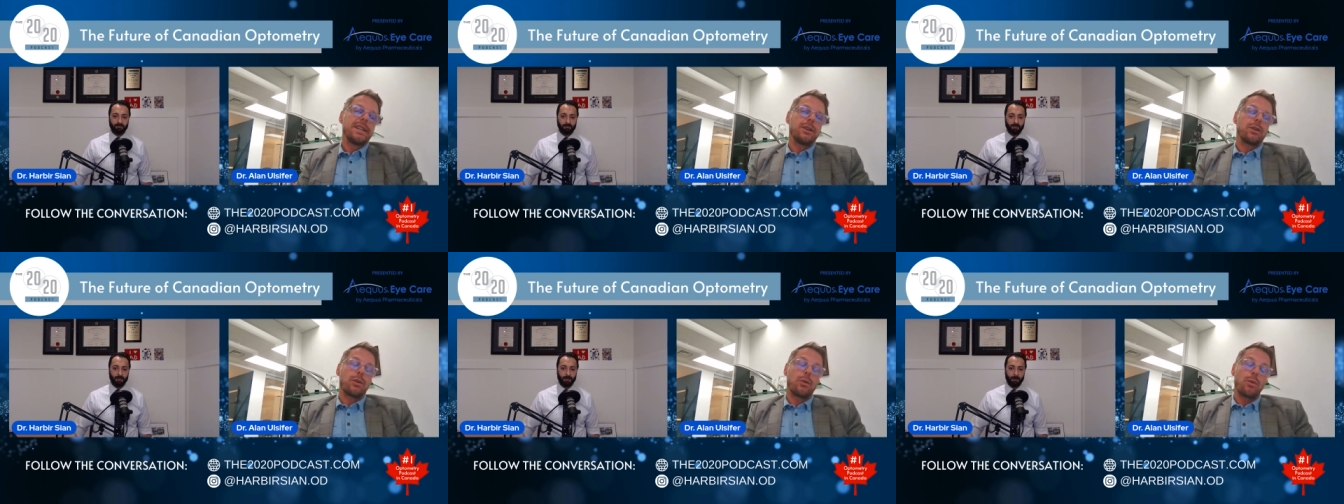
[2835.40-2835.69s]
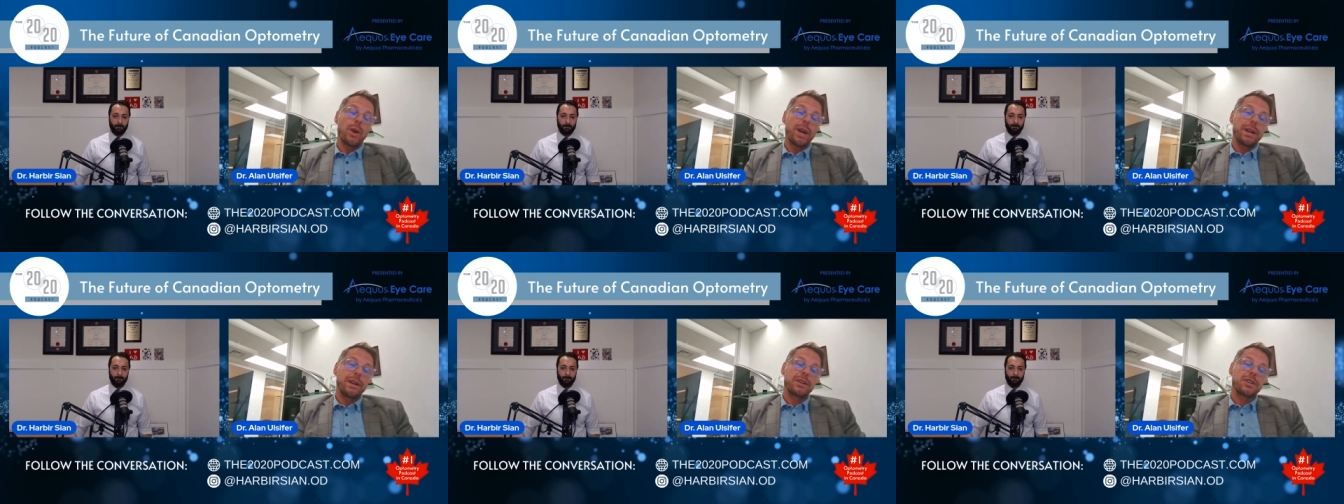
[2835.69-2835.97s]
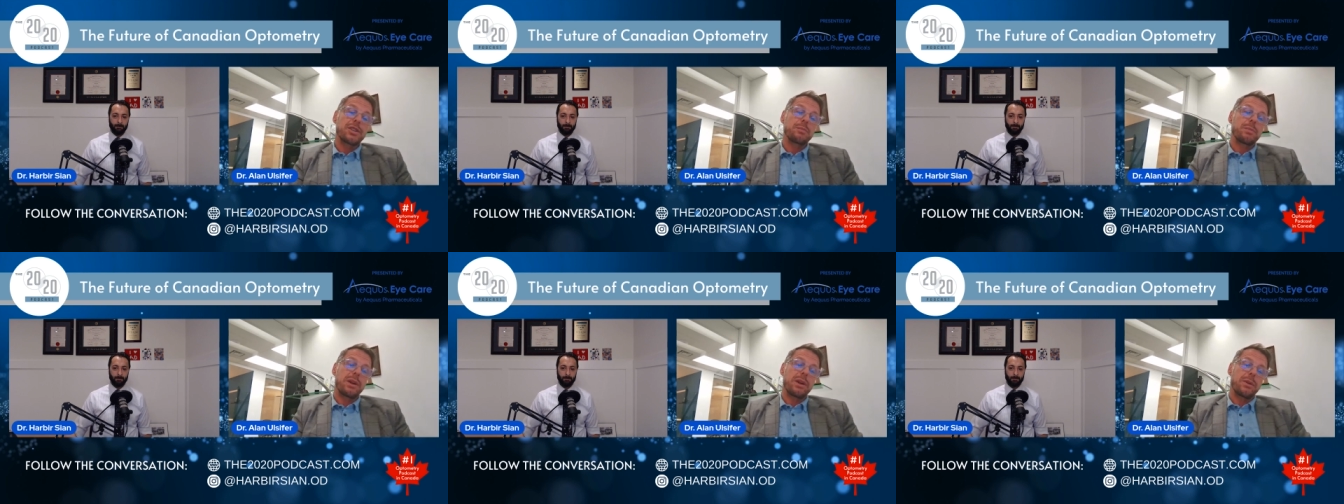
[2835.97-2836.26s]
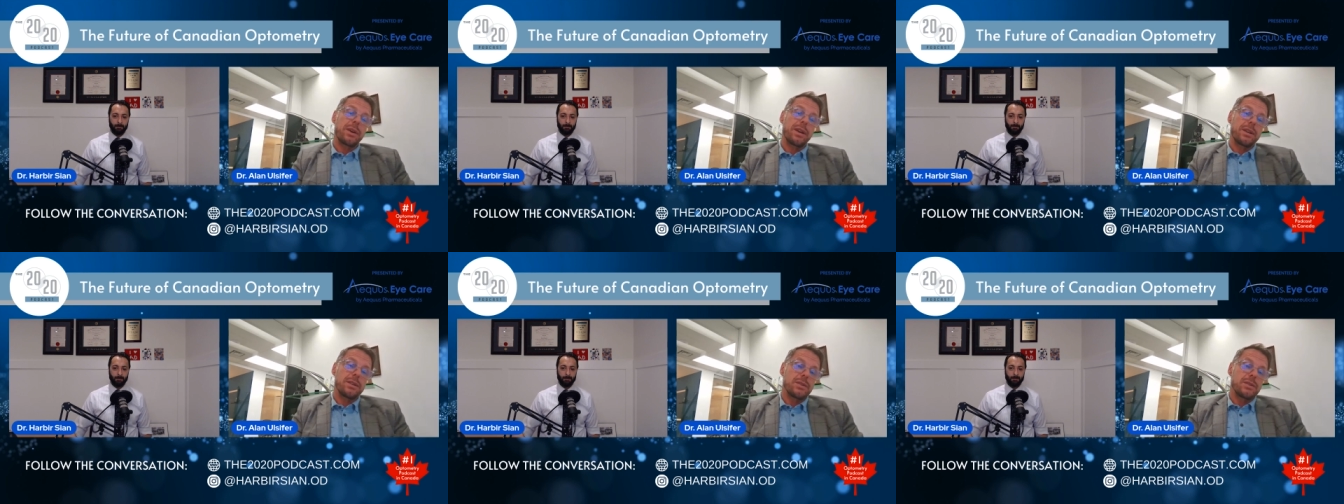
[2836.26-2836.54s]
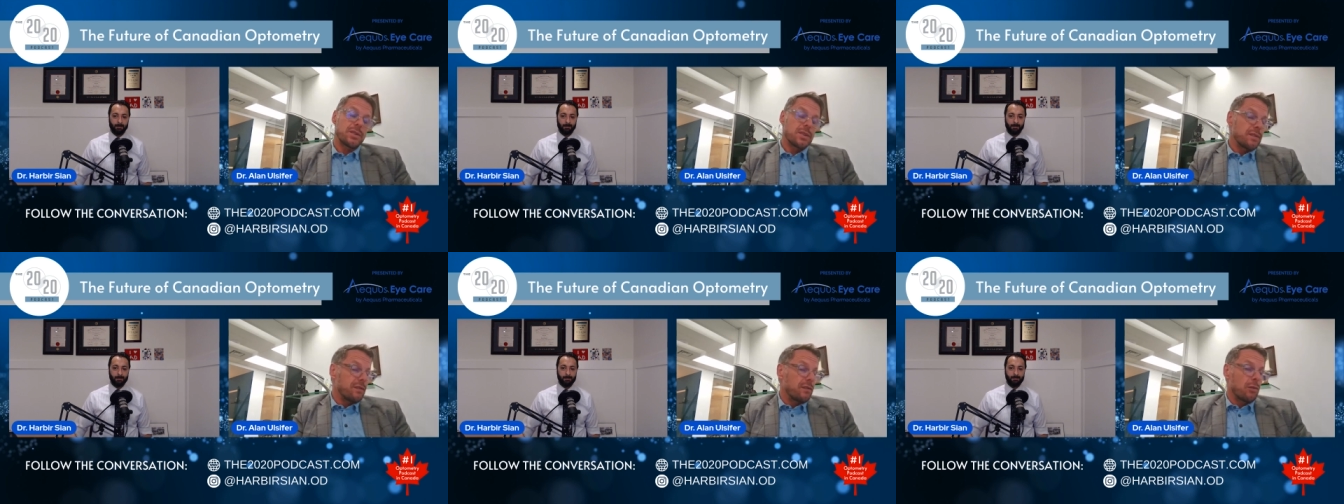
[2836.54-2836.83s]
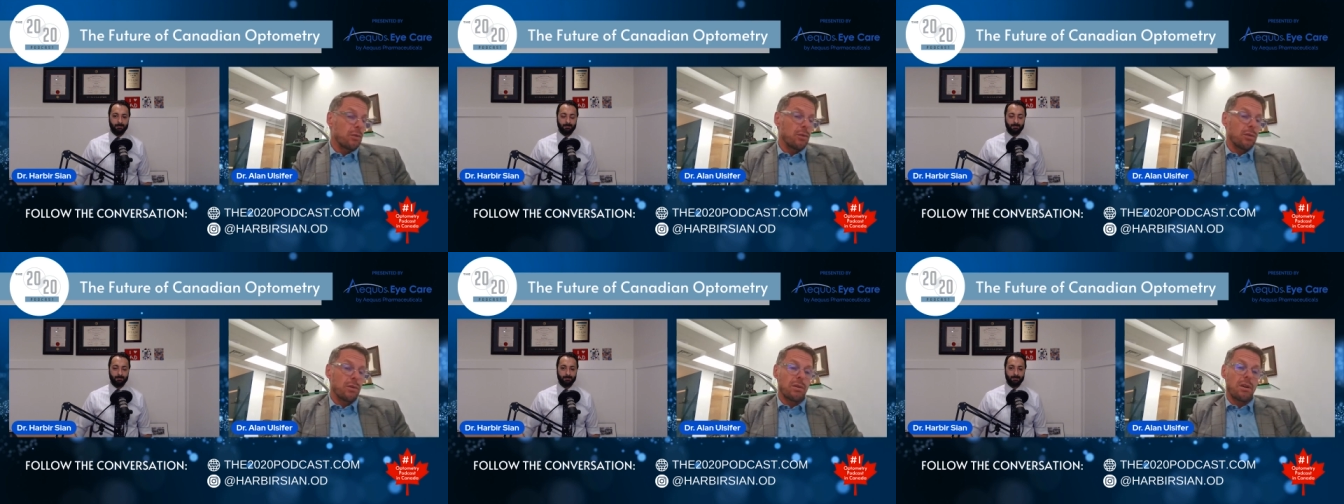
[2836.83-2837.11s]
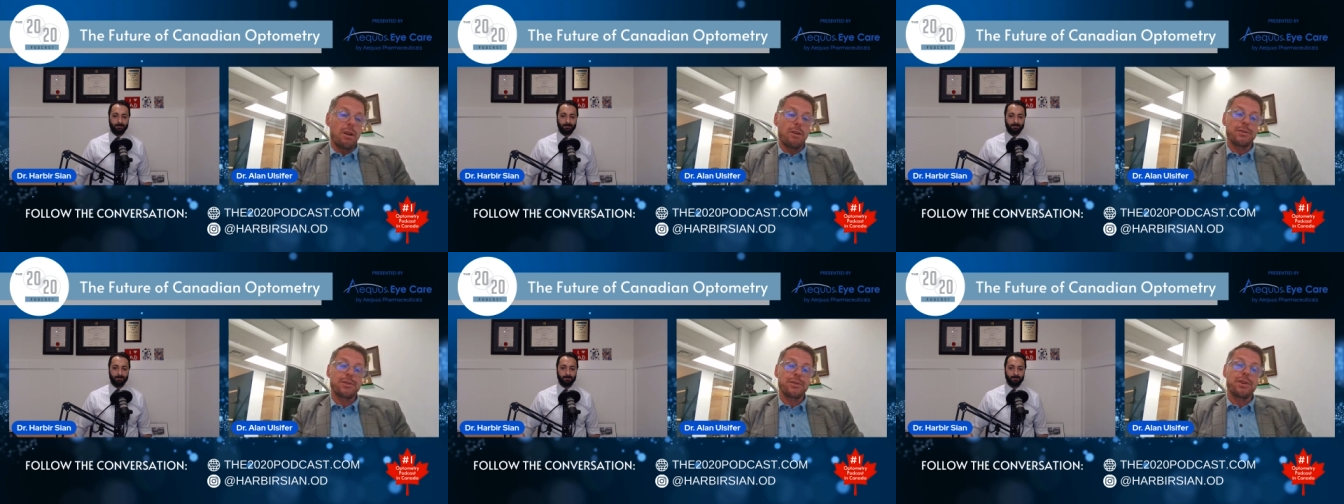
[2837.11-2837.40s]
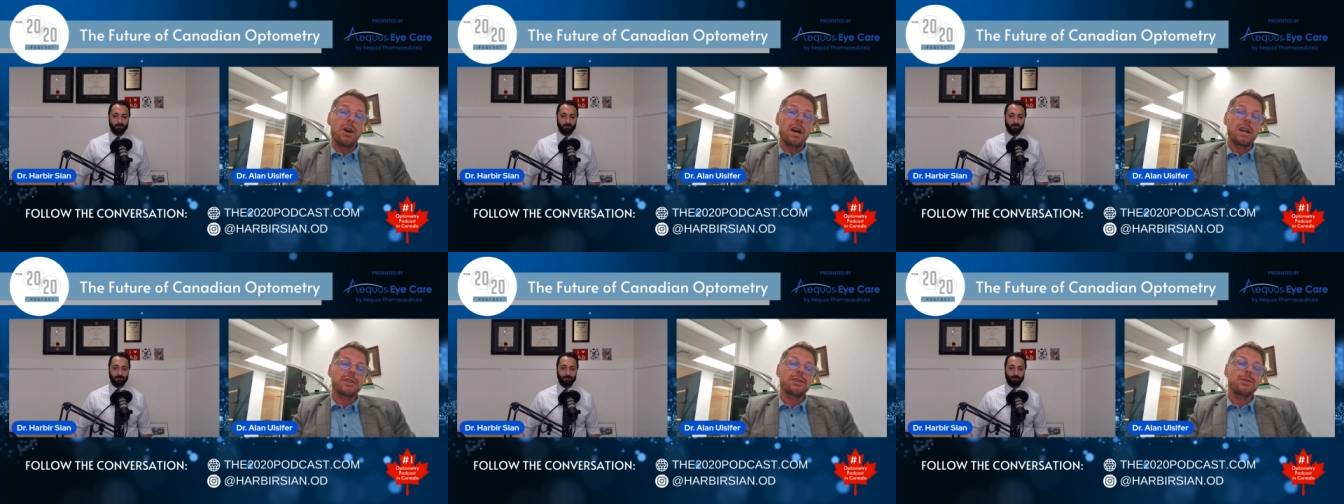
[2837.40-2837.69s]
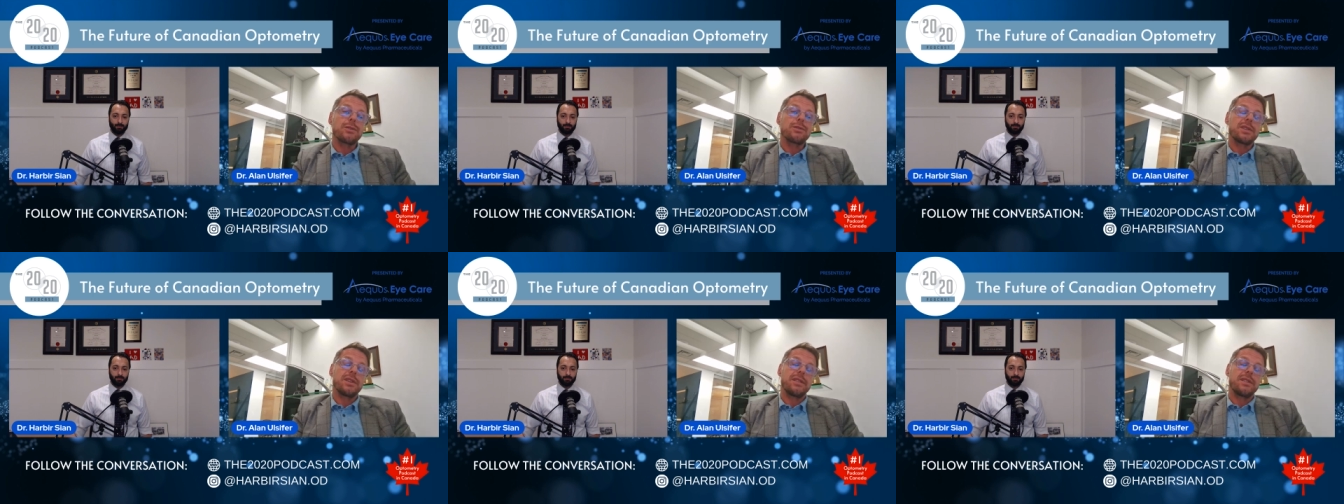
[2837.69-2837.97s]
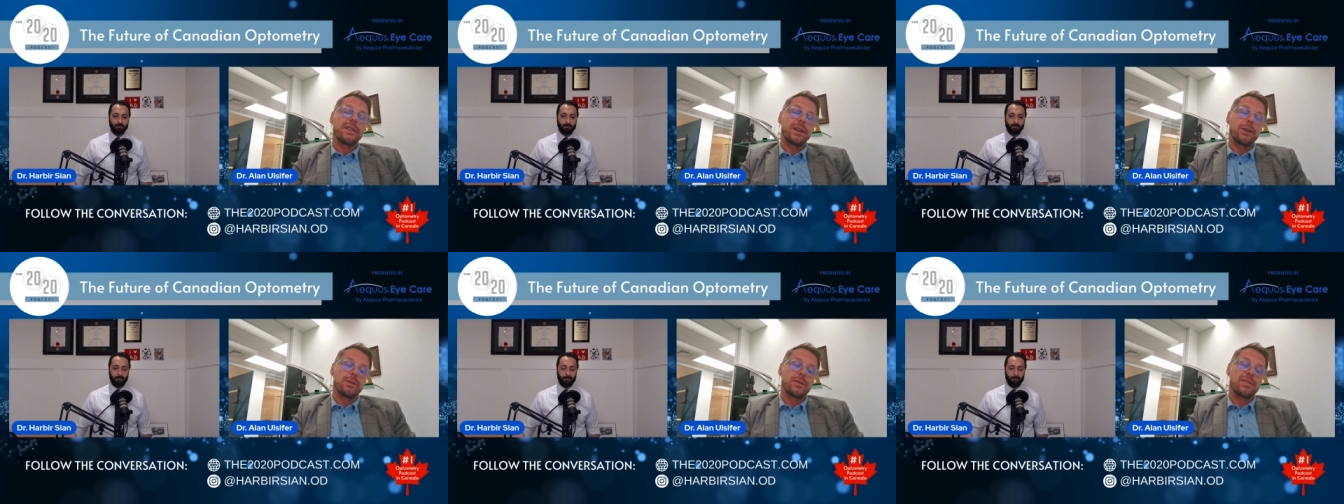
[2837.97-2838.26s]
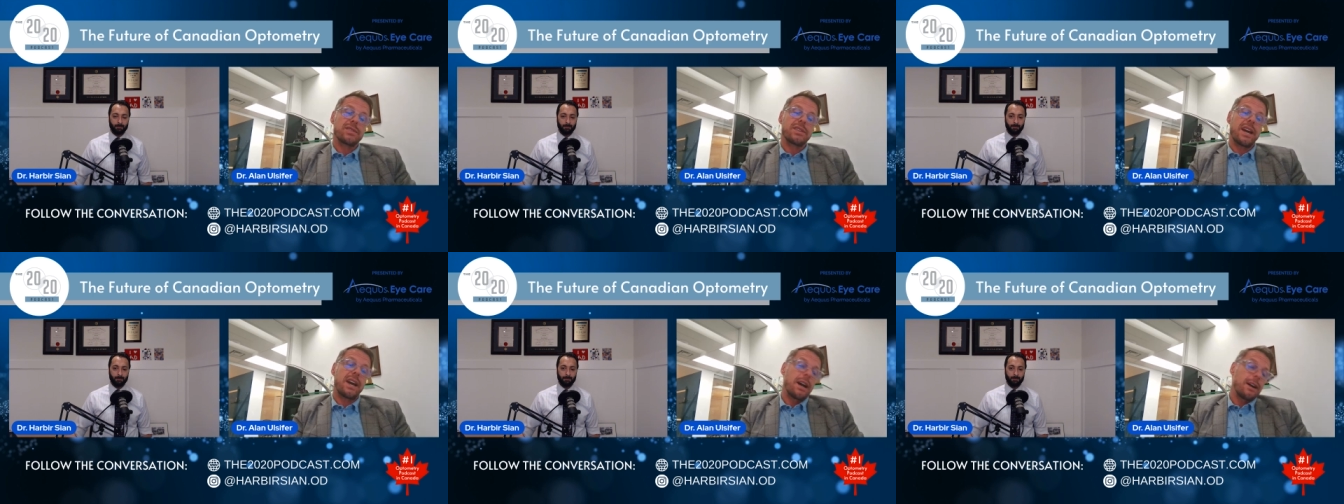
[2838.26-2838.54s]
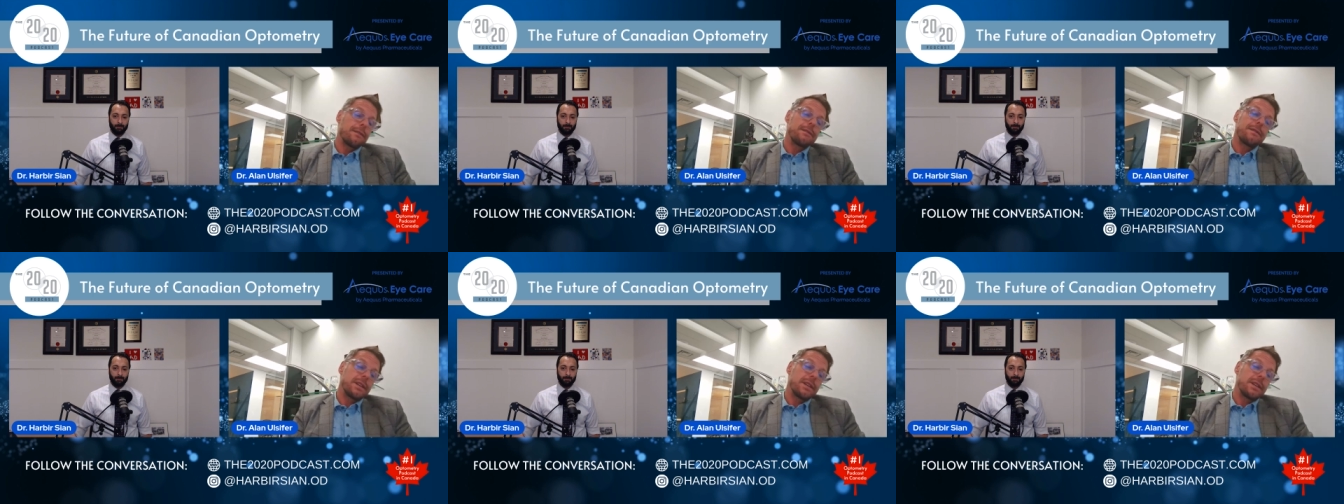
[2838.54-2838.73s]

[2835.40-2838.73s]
great experience for our doctors and their staff?